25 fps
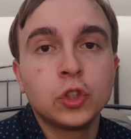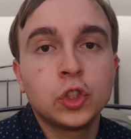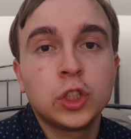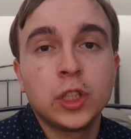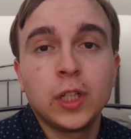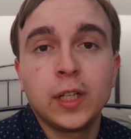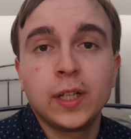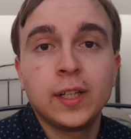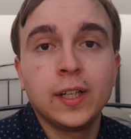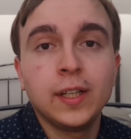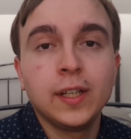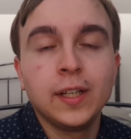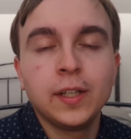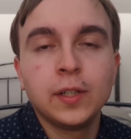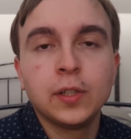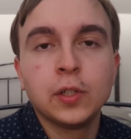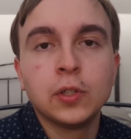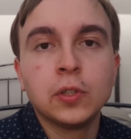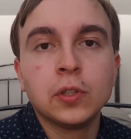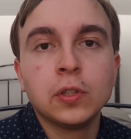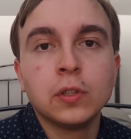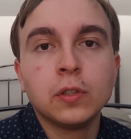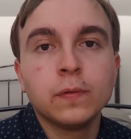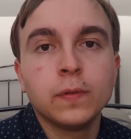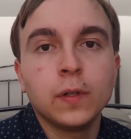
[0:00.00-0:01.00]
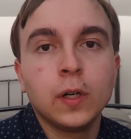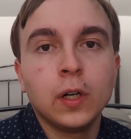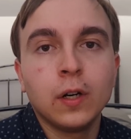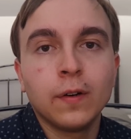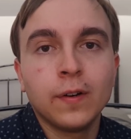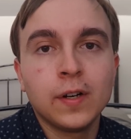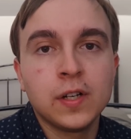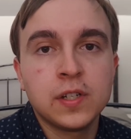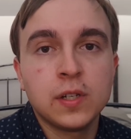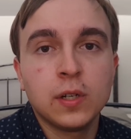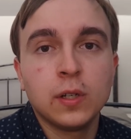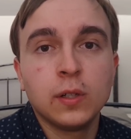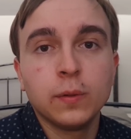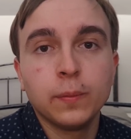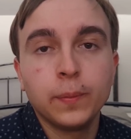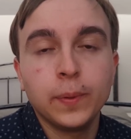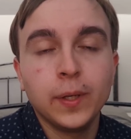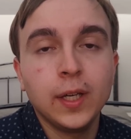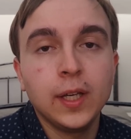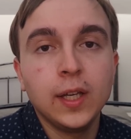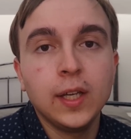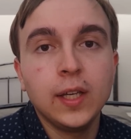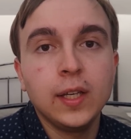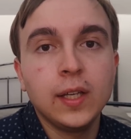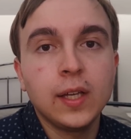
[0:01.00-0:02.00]
checking of
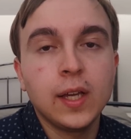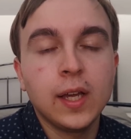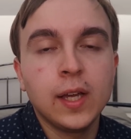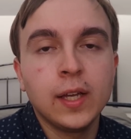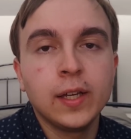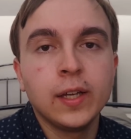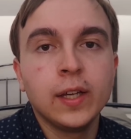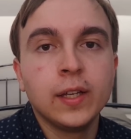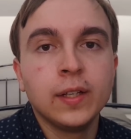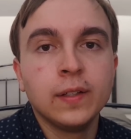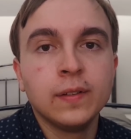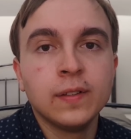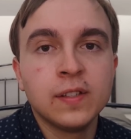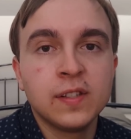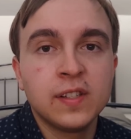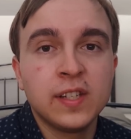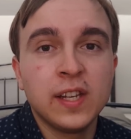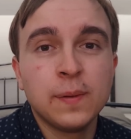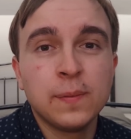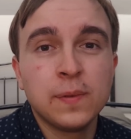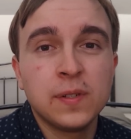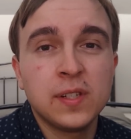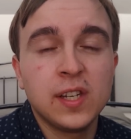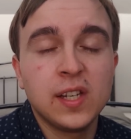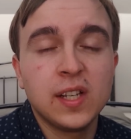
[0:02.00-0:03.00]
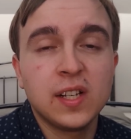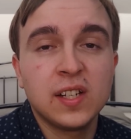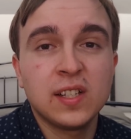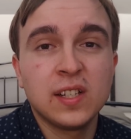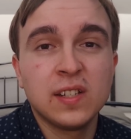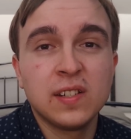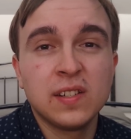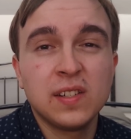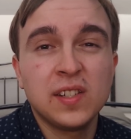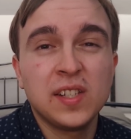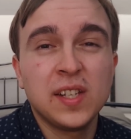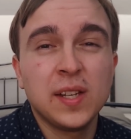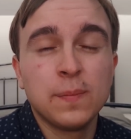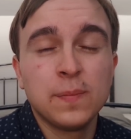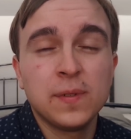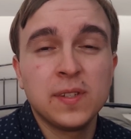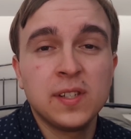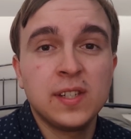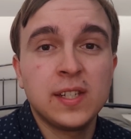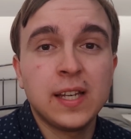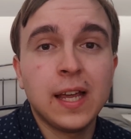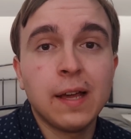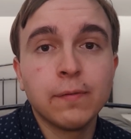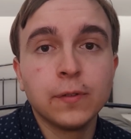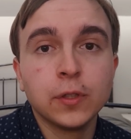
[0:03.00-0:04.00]
RSRP in SIB 6 and SIB
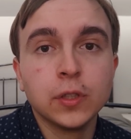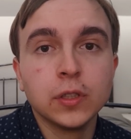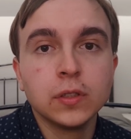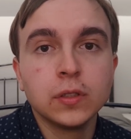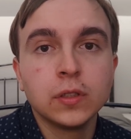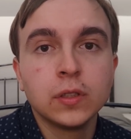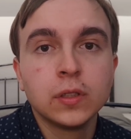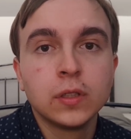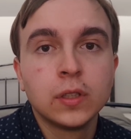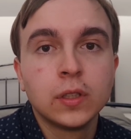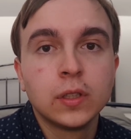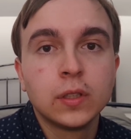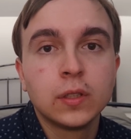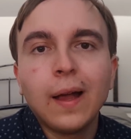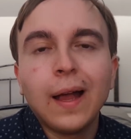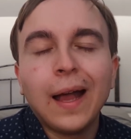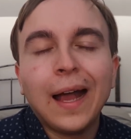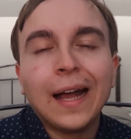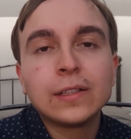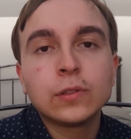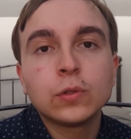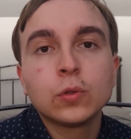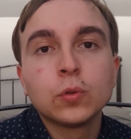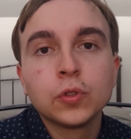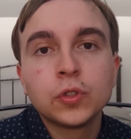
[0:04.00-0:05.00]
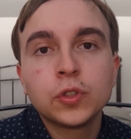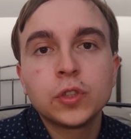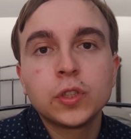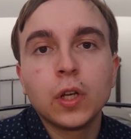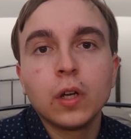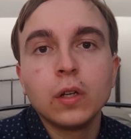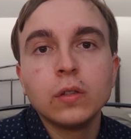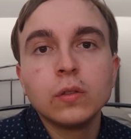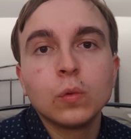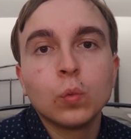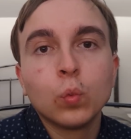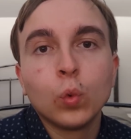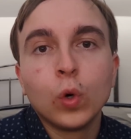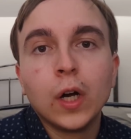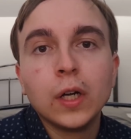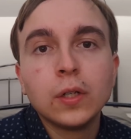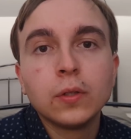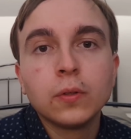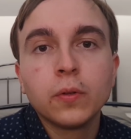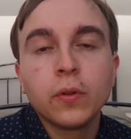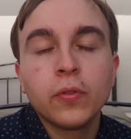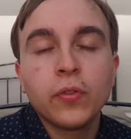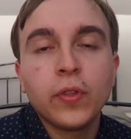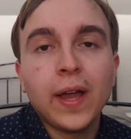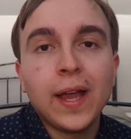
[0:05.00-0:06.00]
7. And also,
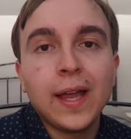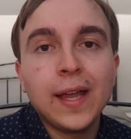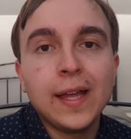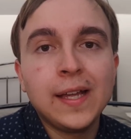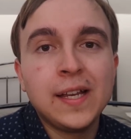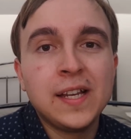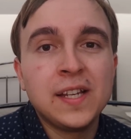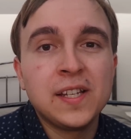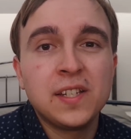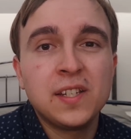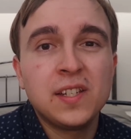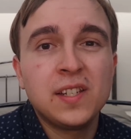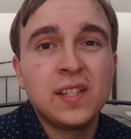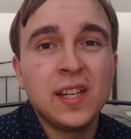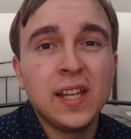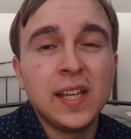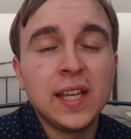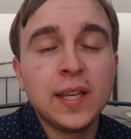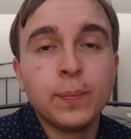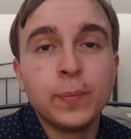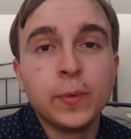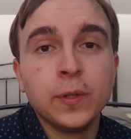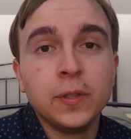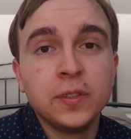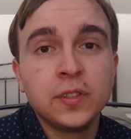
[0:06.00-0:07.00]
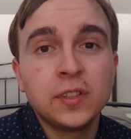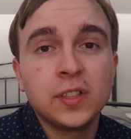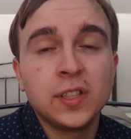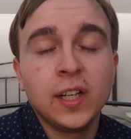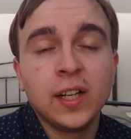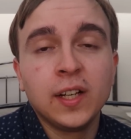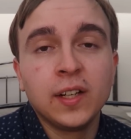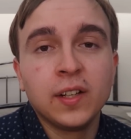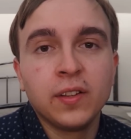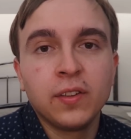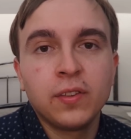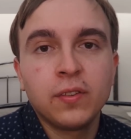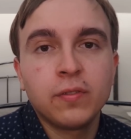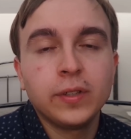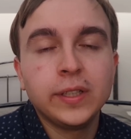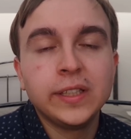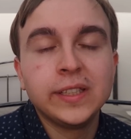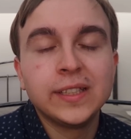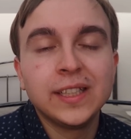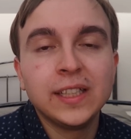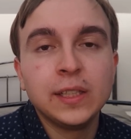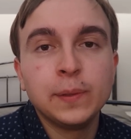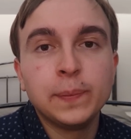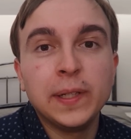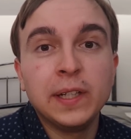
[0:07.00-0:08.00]
while there is deboosting and a
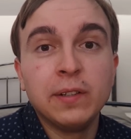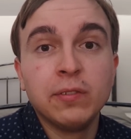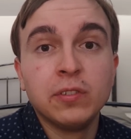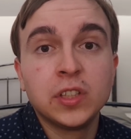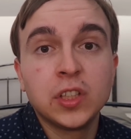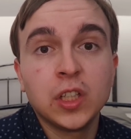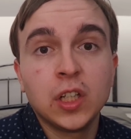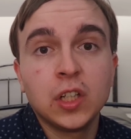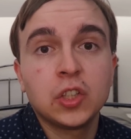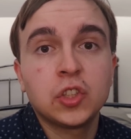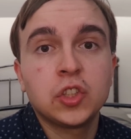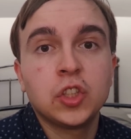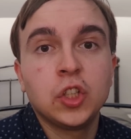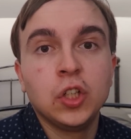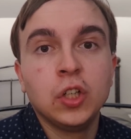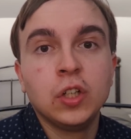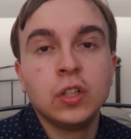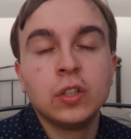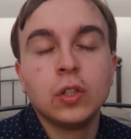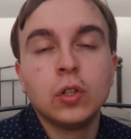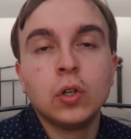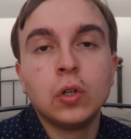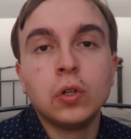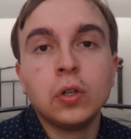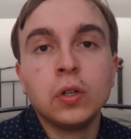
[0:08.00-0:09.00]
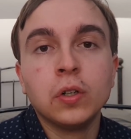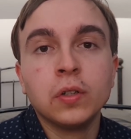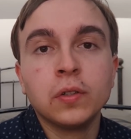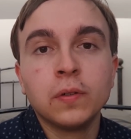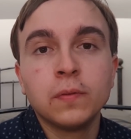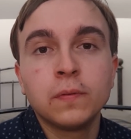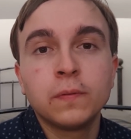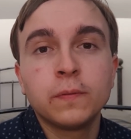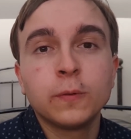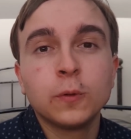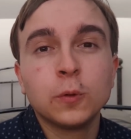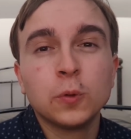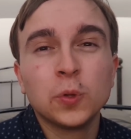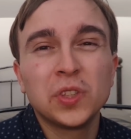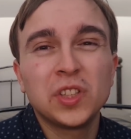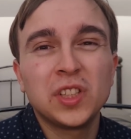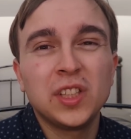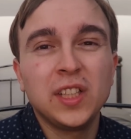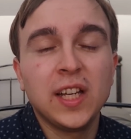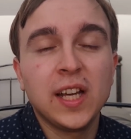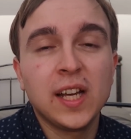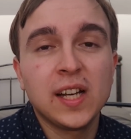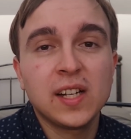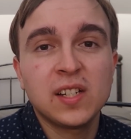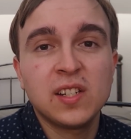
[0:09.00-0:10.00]
3 dB reduction on
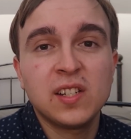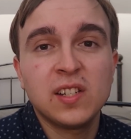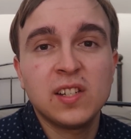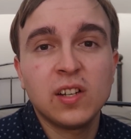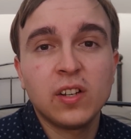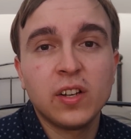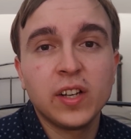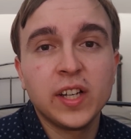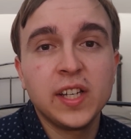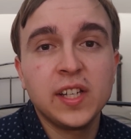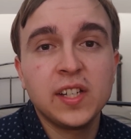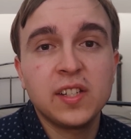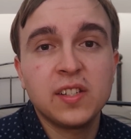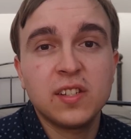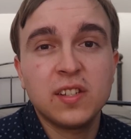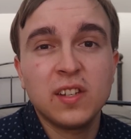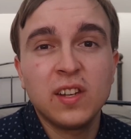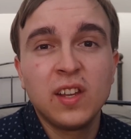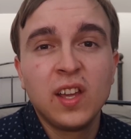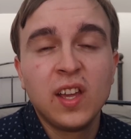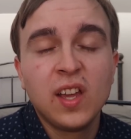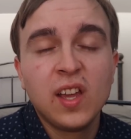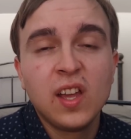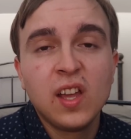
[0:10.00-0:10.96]
40x sites,